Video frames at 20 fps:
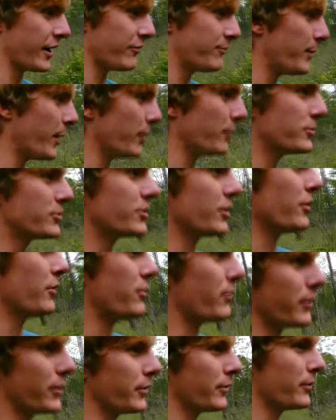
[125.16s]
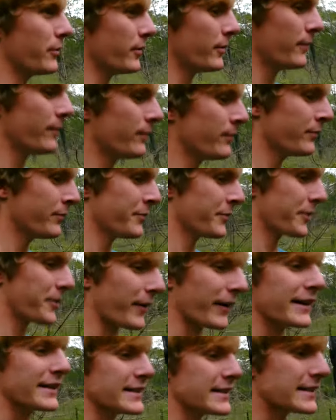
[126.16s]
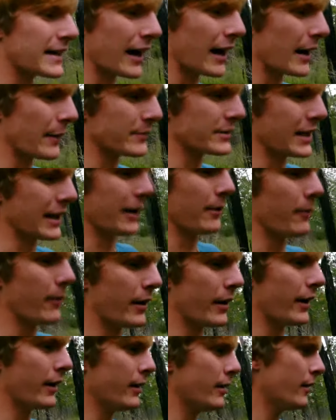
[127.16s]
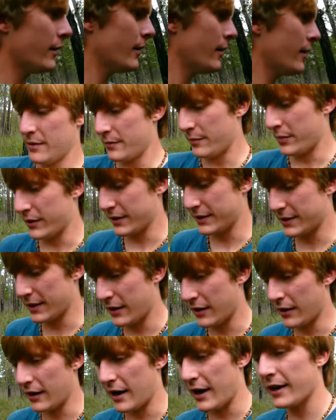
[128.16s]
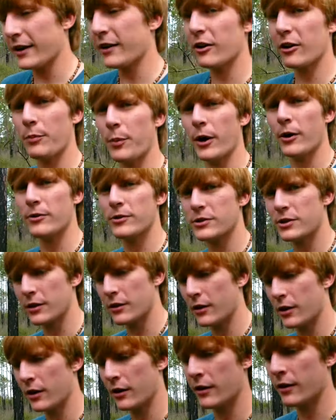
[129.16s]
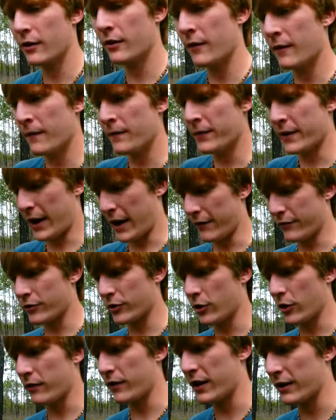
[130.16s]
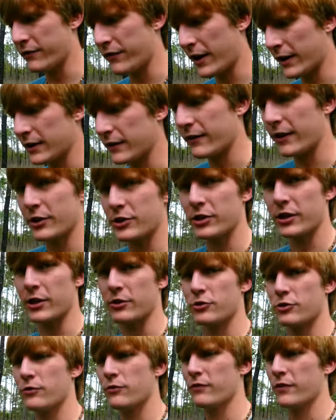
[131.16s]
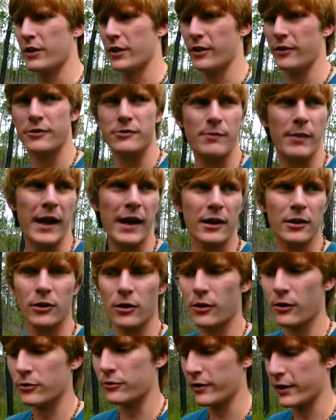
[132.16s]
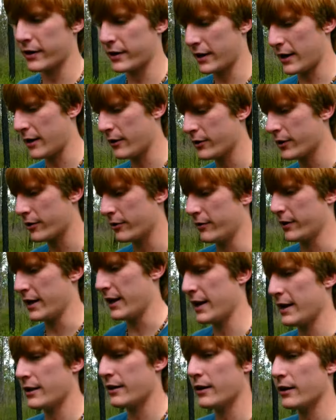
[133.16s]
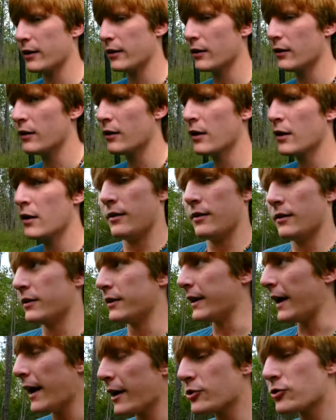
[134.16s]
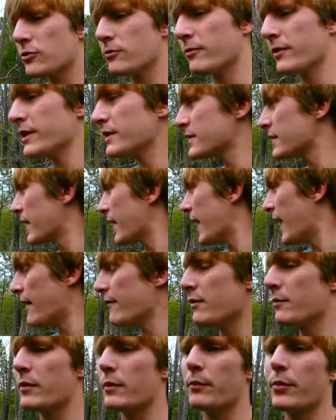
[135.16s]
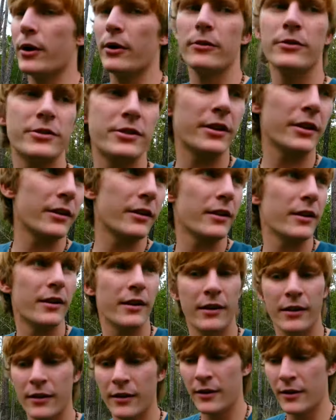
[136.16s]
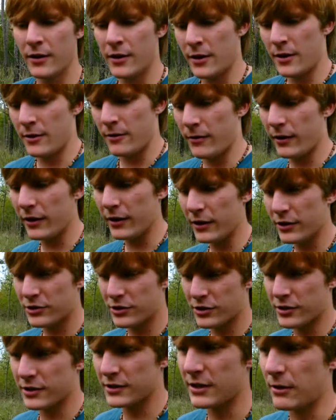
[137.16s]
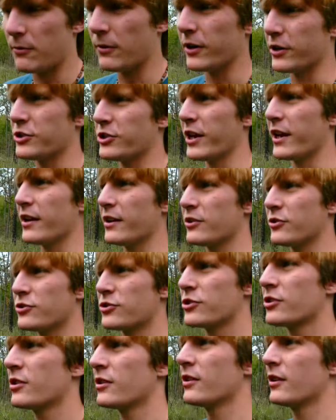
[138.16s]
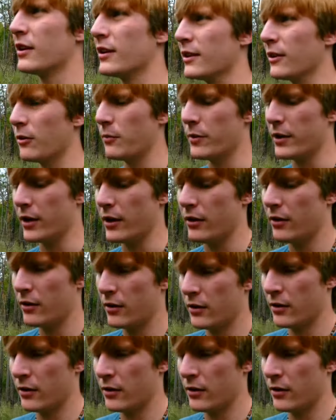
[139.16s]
have posted through crazy times anyway, but I could have posted after COVID. In fact, I've actually got two videos backlogged right now that are in editing. The actual reason I haven't been posting really is just because I want to change a little bit.